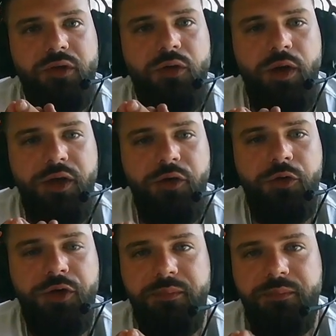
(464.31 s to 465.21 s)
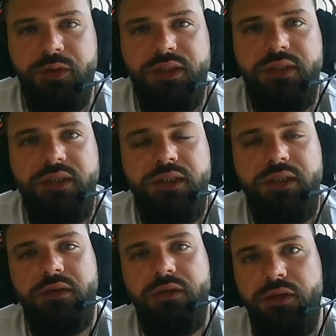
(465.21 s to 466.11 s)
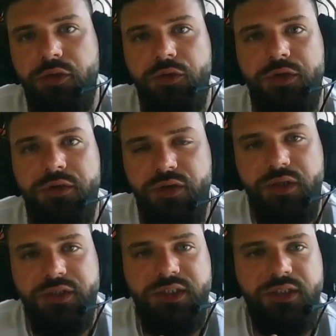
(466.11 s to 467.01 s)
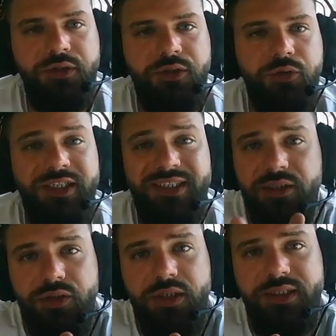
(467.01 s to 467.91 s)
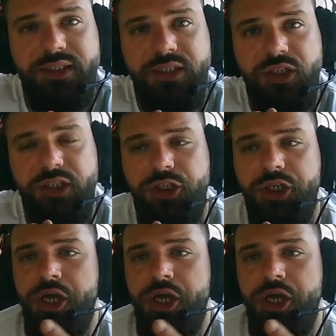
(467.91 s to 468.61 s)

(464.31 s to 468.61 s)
when you're depositing your funds into a centralized exchange,